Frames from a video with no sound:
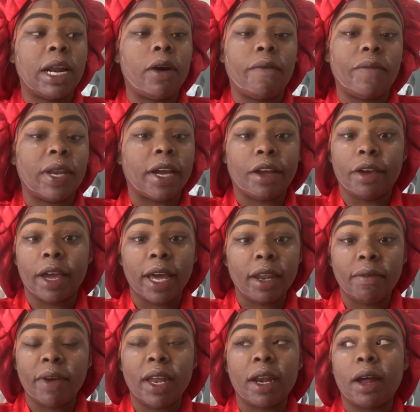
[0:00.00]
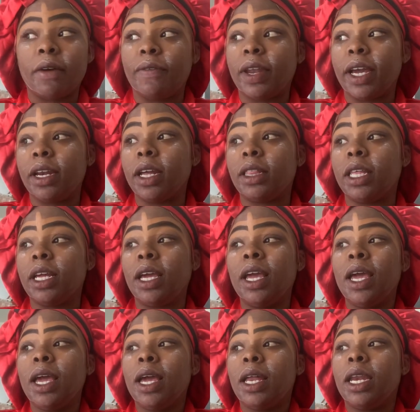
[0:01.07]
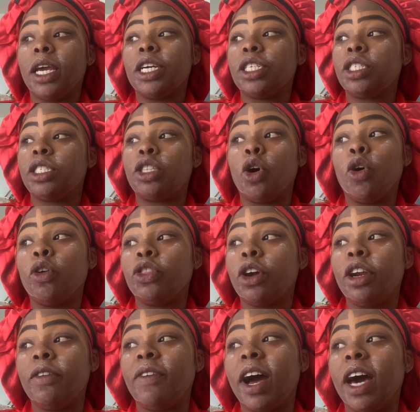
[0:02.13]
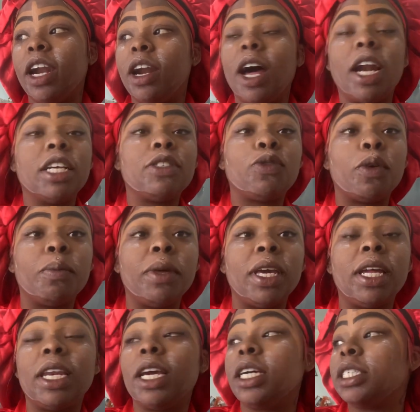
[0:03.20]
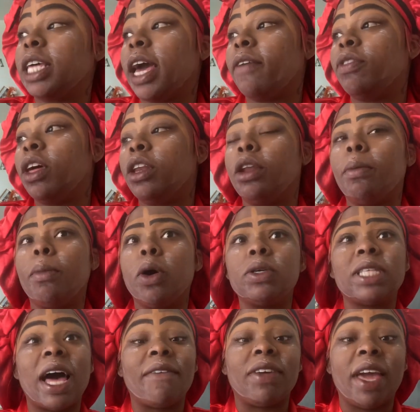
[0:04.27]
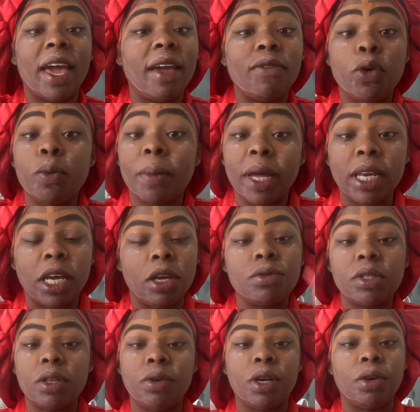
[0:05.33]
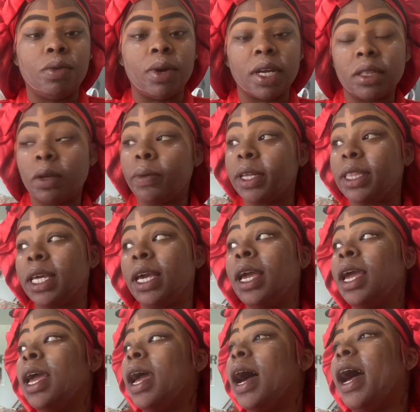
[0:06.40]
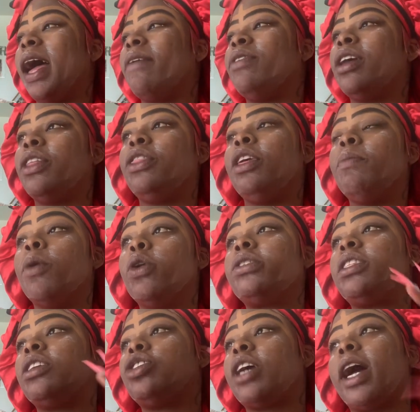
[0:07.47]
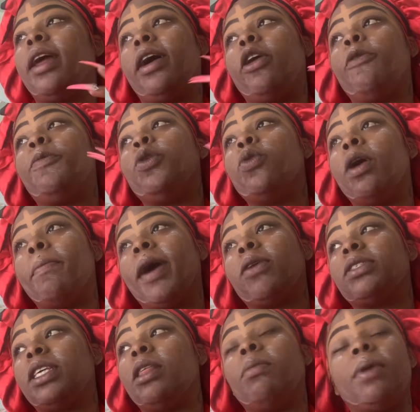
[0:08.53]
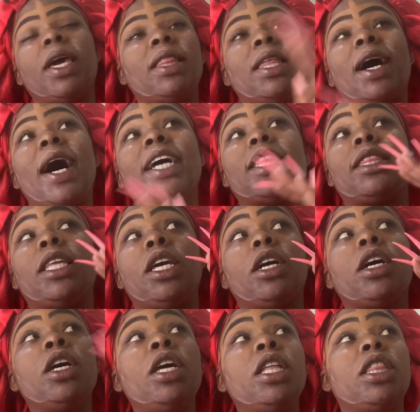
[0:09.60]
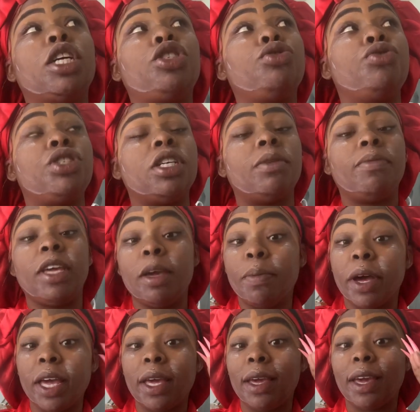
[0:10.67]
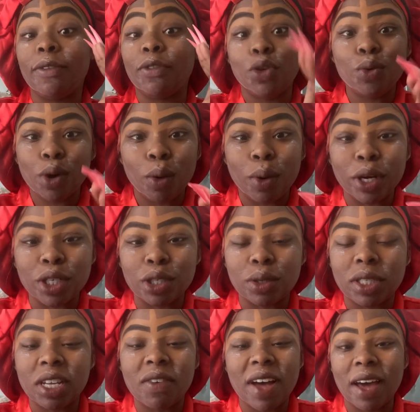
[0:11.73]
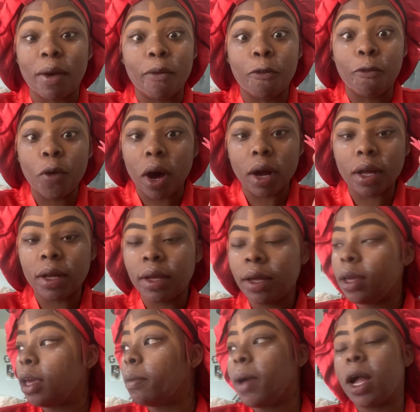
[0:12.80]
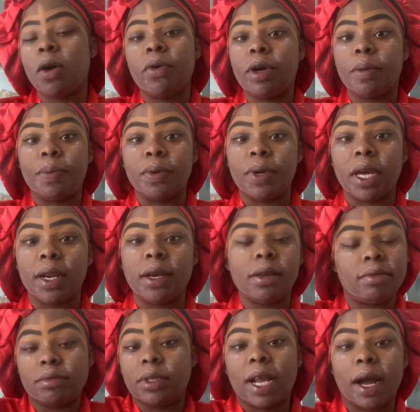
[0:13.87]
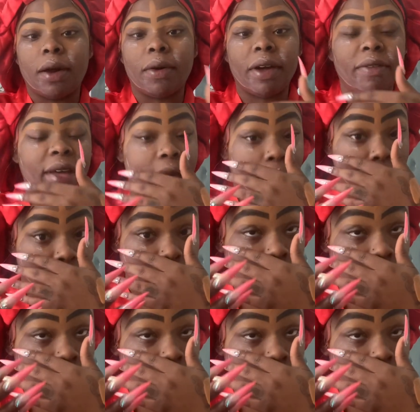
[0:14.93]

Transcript: I don't feel like you're elevated. I don't feel like nothing. Niggas stole $3,500 from me. Niggas have done the most. I've gave you money and you still didn't do nothing with it. I have done the most to try to help you amount to the man that I think that you should be. But if you don't want it yourself, how the fuck am I going to help you get it? Not going to ever happen.